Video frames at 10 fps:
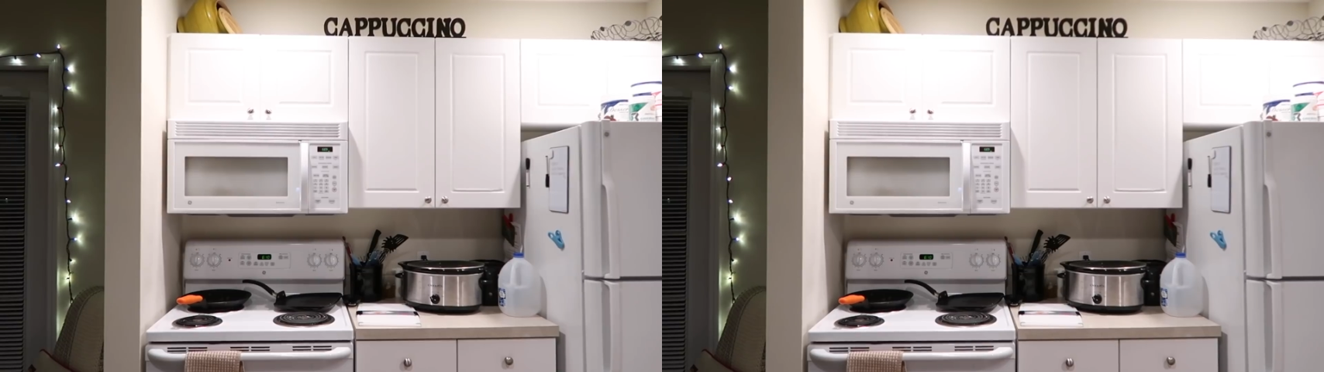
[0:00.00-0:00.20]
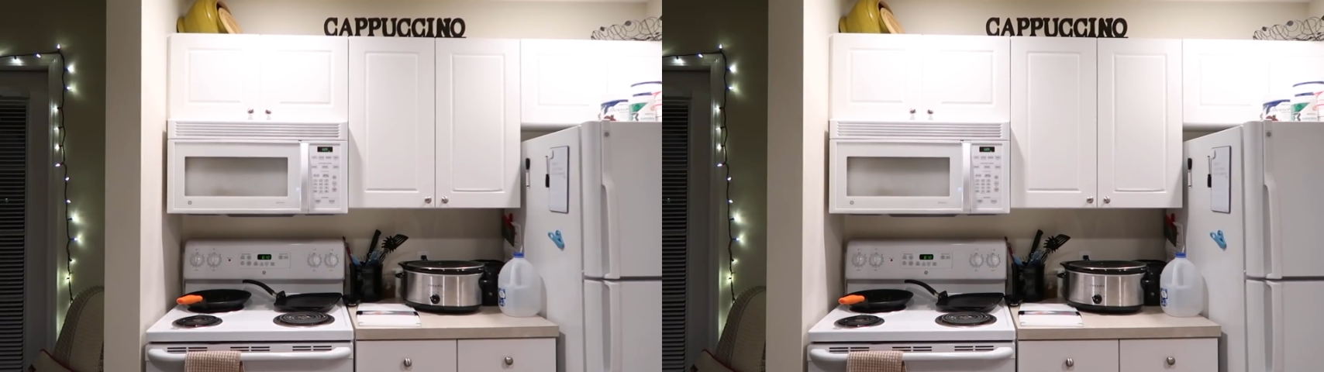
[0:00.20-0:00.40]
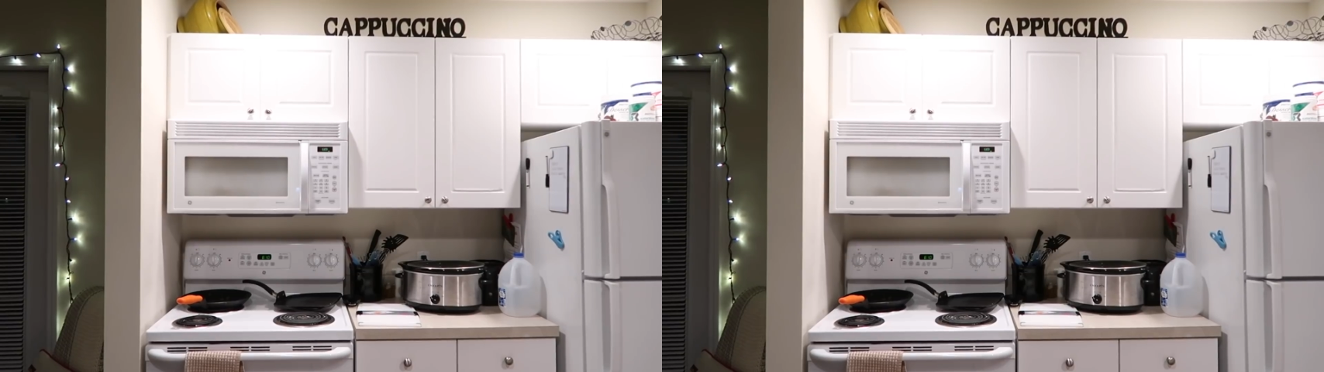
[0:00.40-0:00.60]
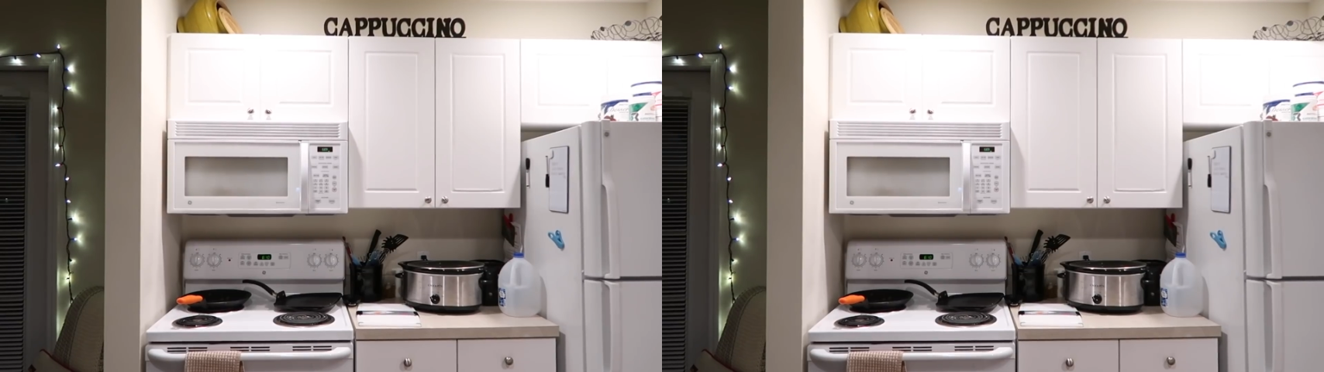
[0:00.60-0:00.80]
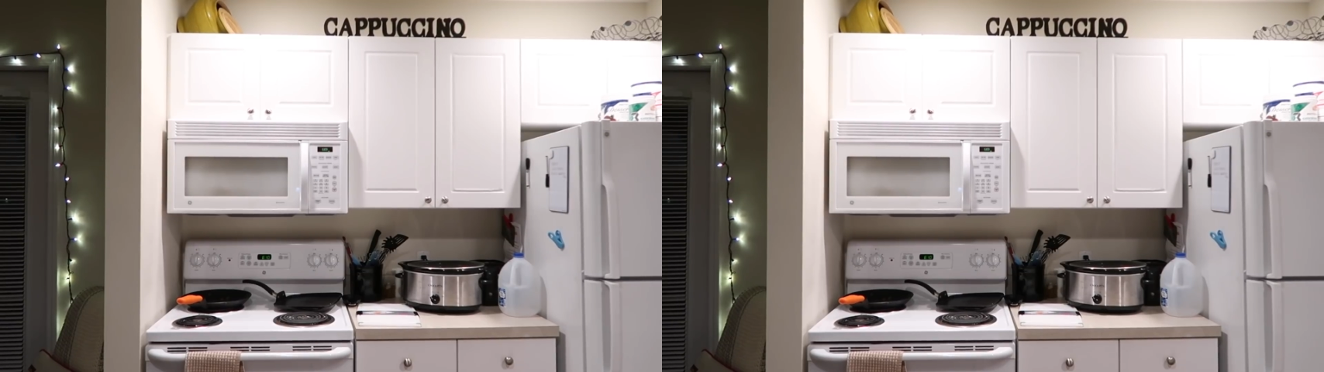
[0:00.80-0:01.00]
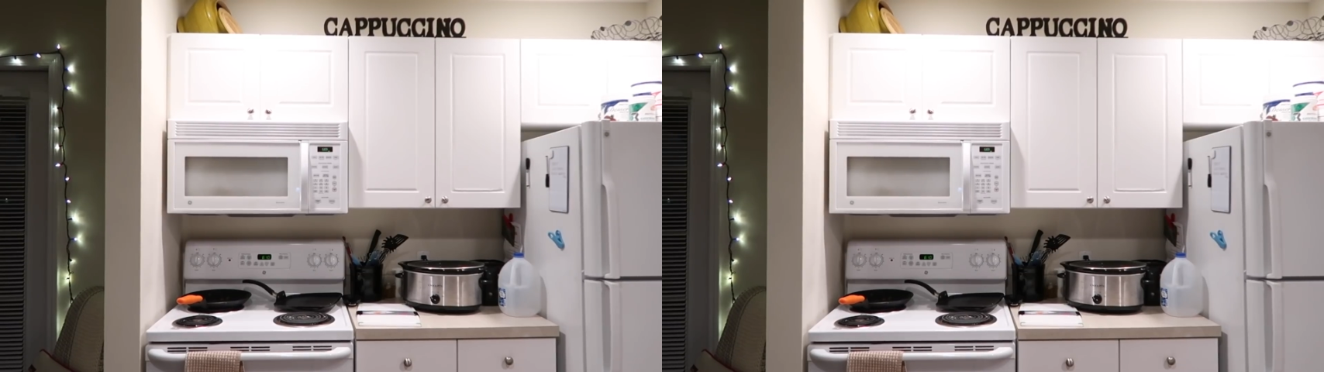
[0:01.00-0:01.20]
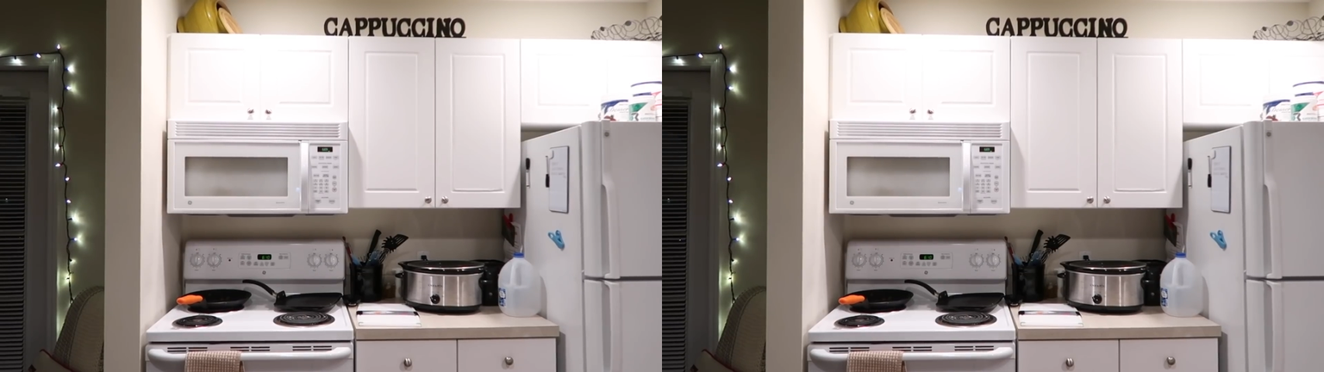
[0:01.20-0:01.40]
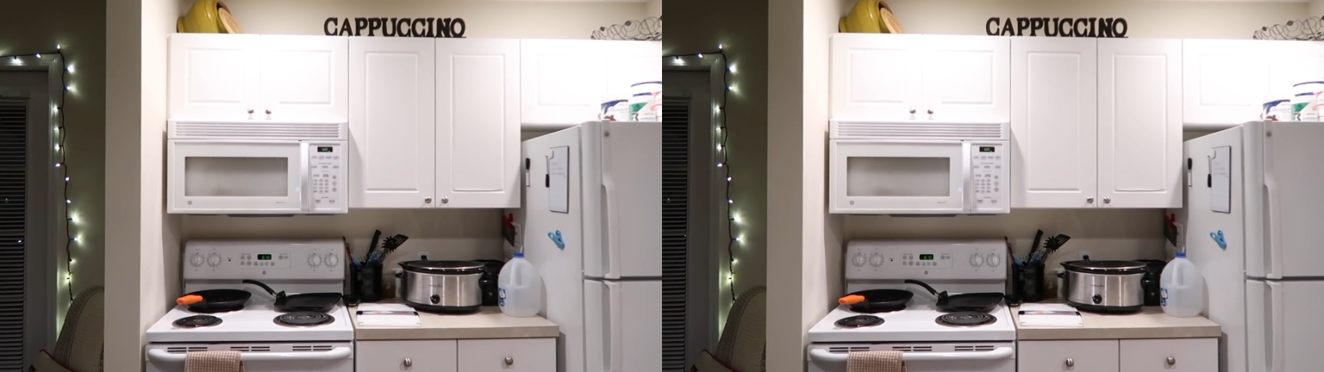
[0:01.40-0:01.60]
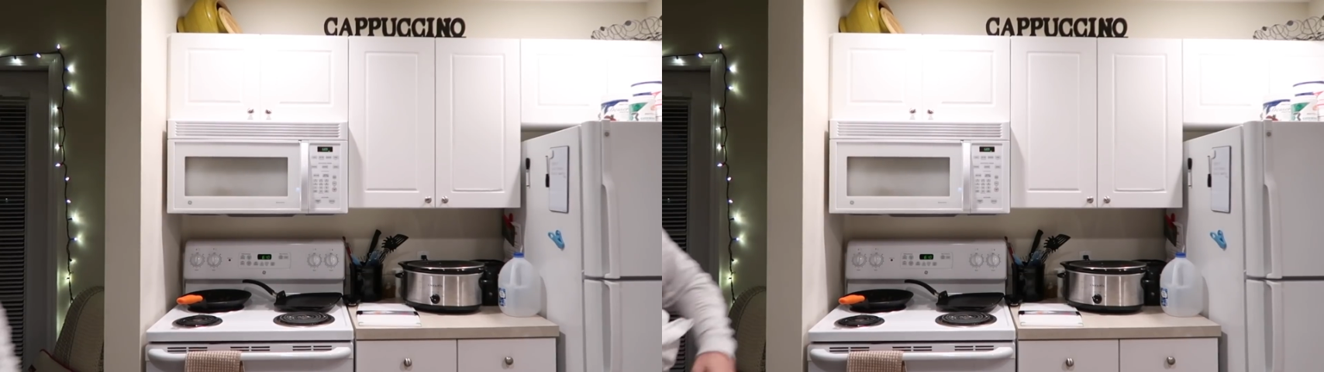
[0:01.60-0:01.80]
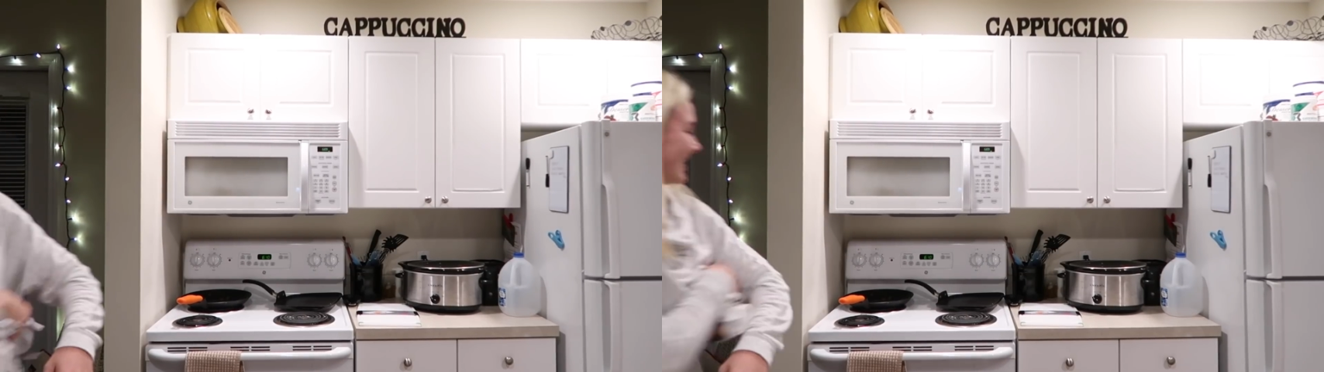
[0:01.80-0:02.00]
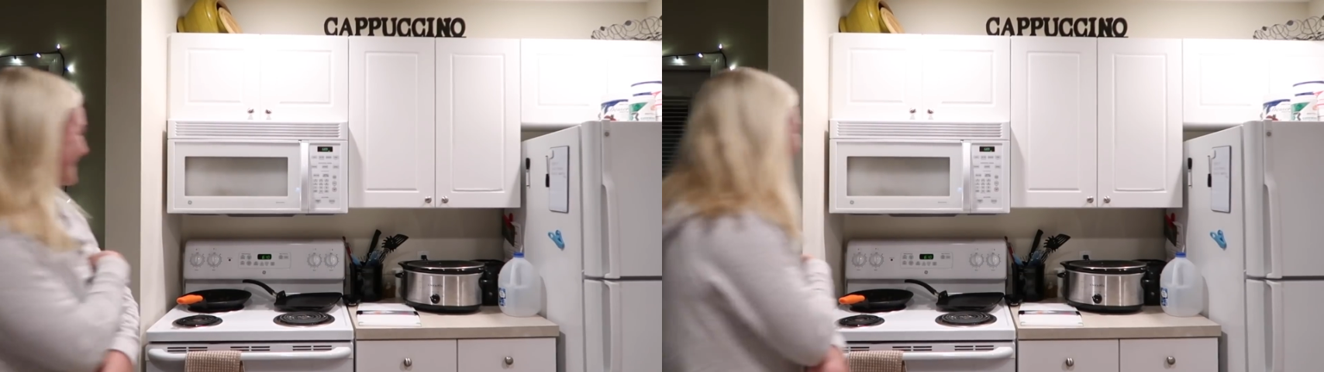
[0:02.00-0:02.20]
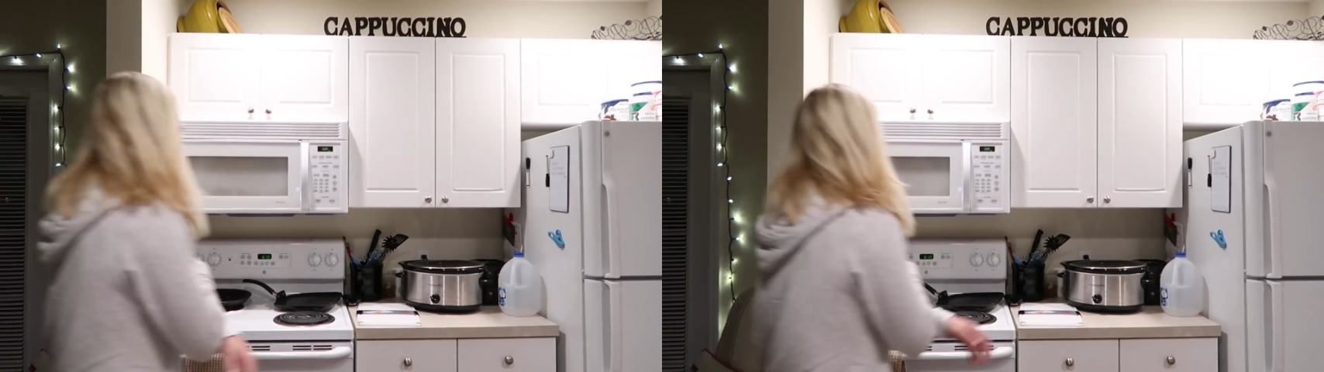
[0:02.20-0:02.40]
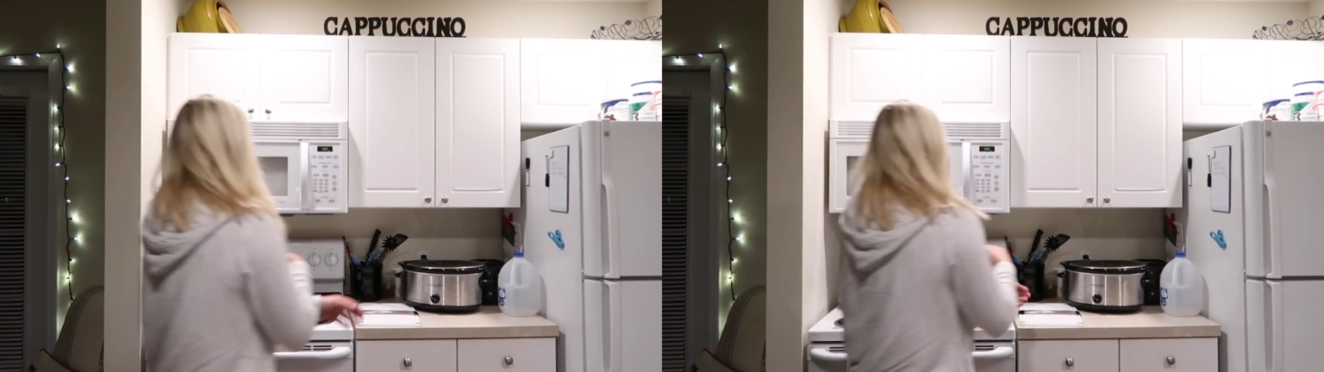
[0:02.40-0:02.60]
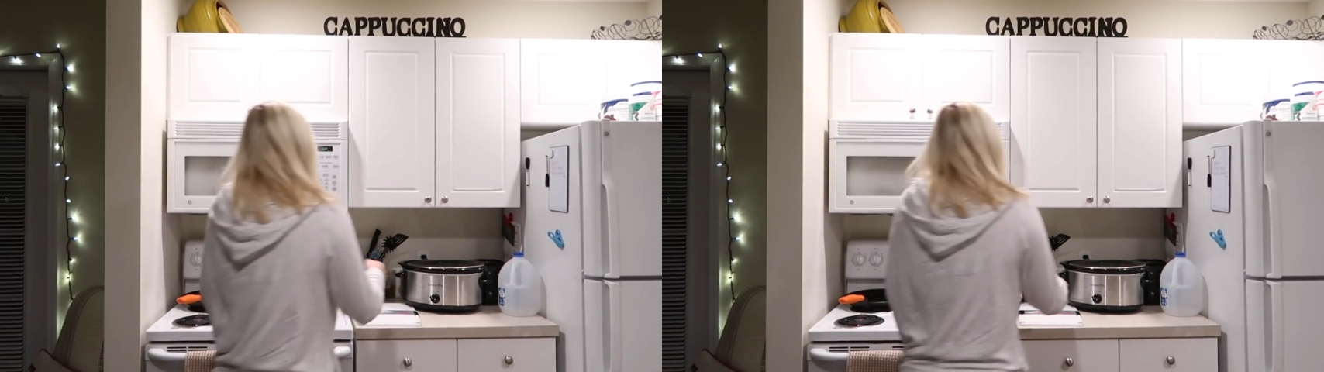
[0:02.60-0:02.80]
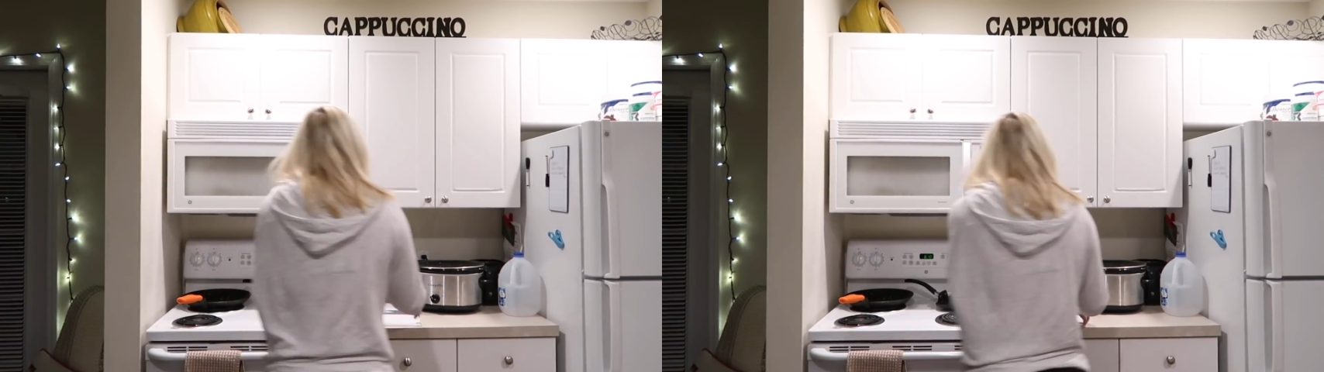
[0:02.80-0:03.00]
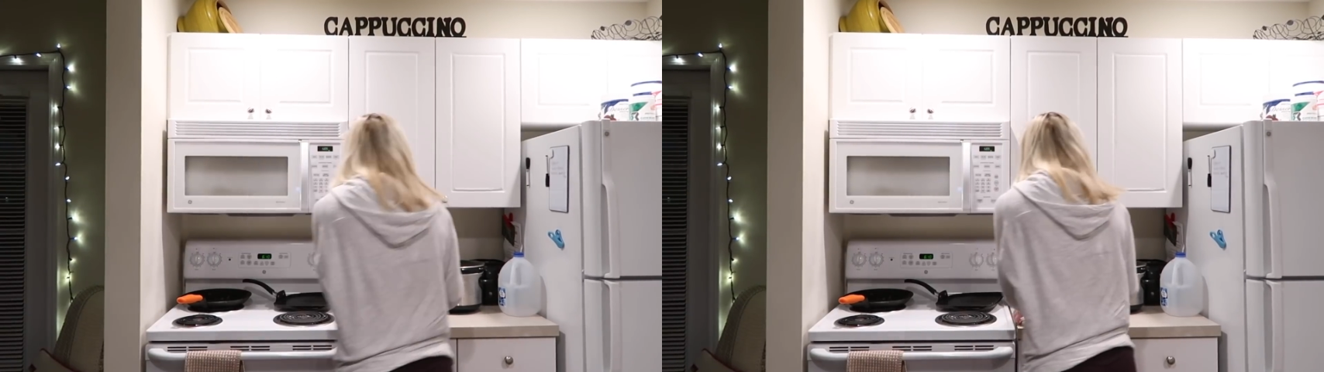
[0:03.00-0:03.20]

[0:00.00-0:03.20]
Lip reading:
[unreadable: no face in view]